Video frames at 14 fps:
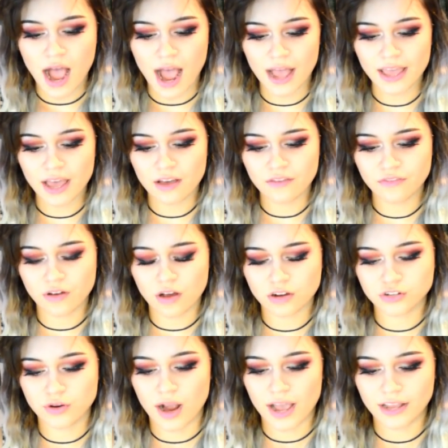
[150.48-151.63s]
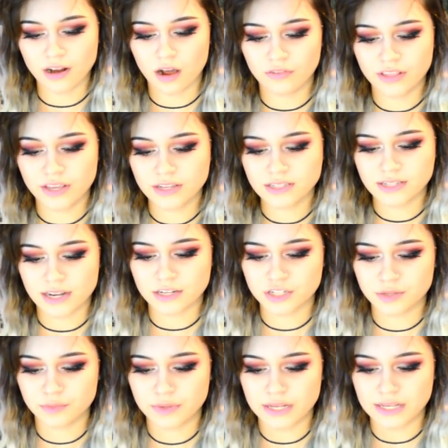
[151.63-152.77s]
I have tried on the
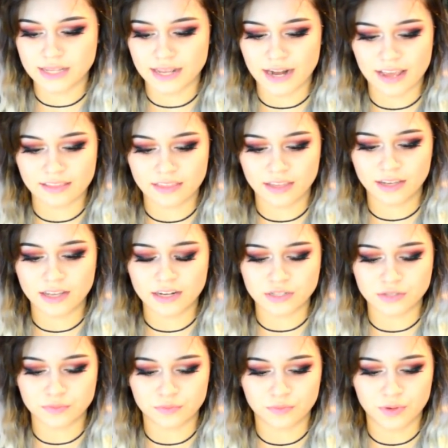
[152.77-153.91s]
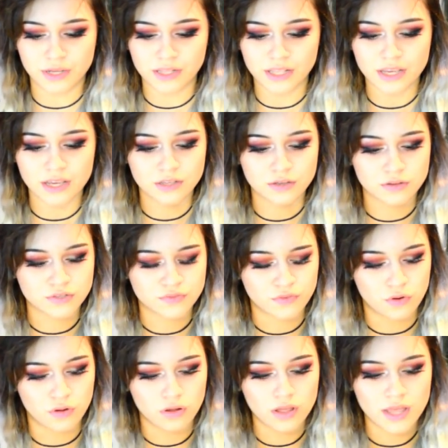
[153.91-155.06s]
extension piece and I think it is really
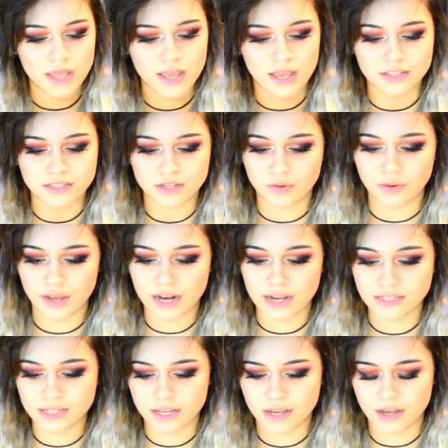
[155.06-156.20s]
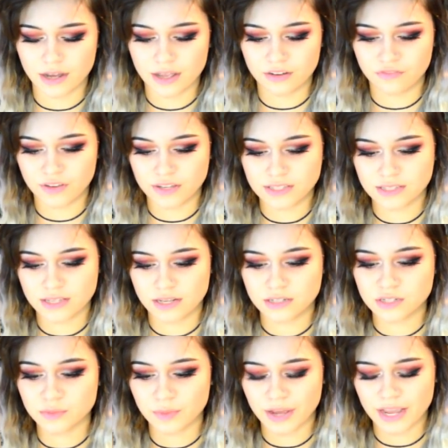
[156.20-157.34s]
useful and it's a great idea. It fits
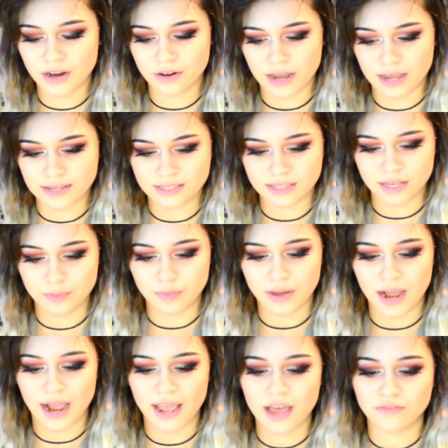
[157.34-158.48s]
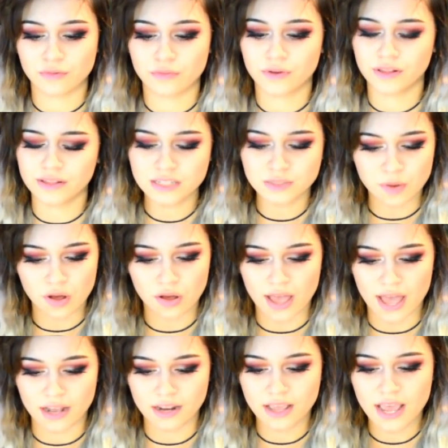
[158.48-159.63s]
into my hair nicely, but I have a really small
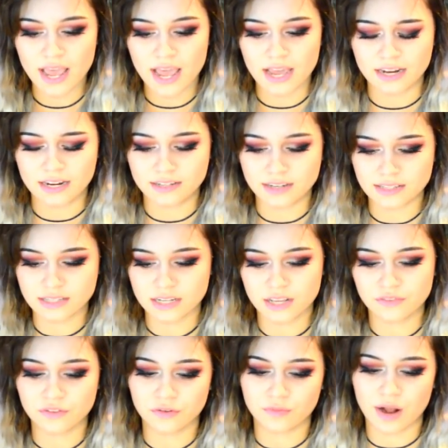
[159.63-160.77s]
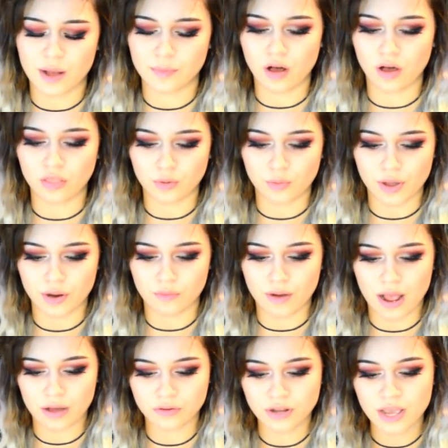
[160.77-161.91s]
head and it doesn't even wrap all the way
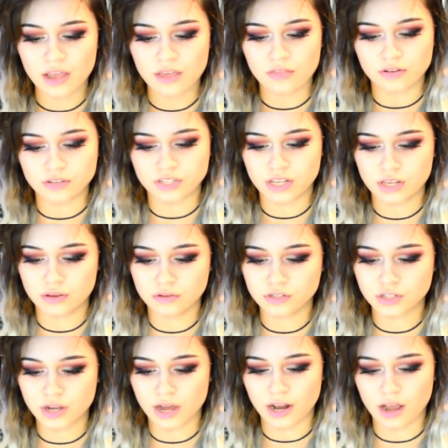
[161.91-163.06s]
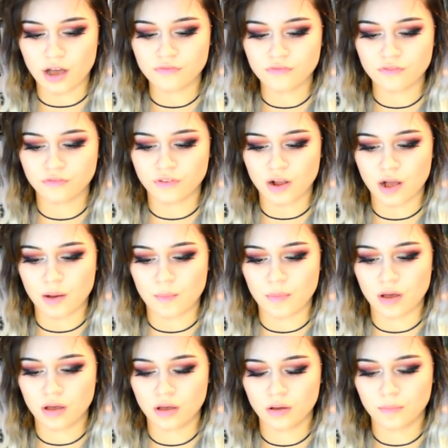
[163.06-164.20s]
around. There's a huge cutoff from
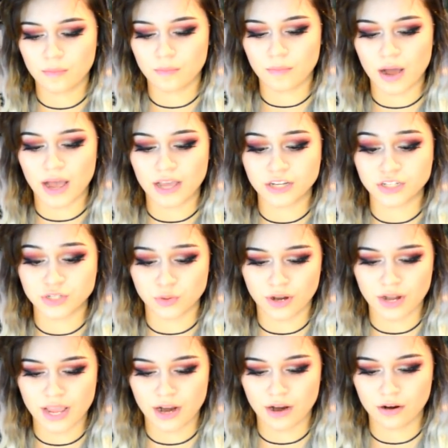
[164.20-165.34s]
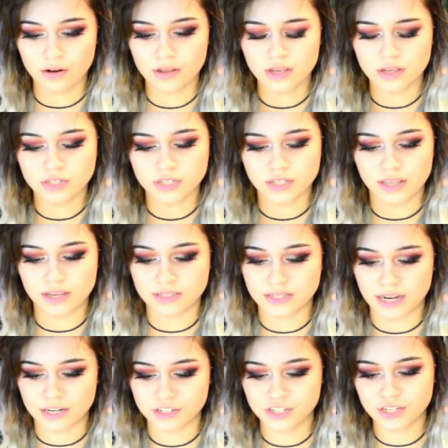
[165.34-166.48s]
my short hair to the
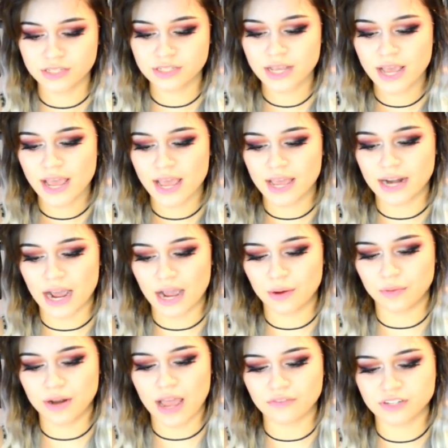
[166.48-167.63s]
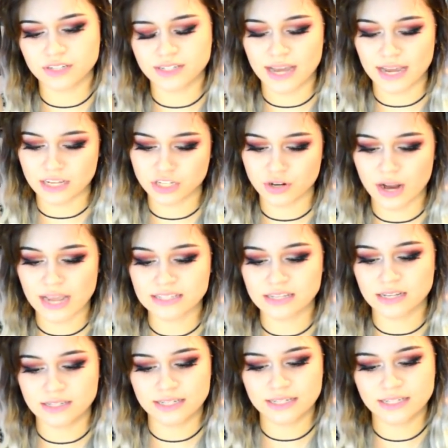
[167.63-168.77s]
extensions and I would have to texturize
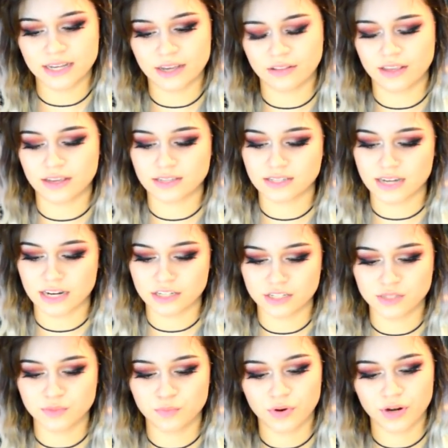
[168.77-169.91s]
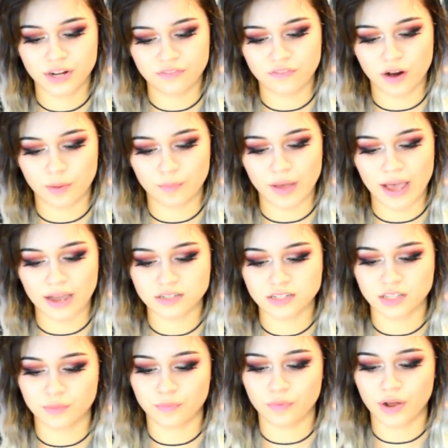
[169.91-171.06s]
and detail the extensions pretty far back
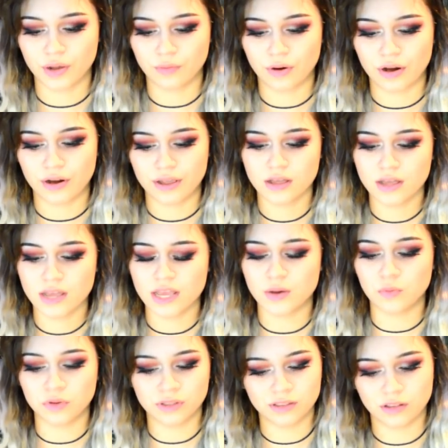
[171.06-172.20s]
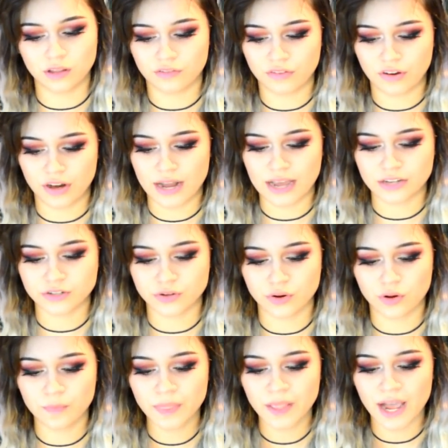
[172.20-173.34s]
to the point where it wouldn't look very
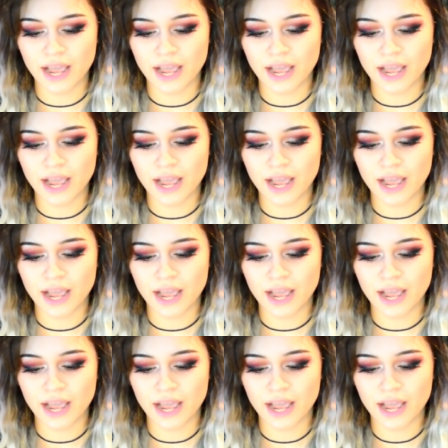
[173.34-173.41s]
natural.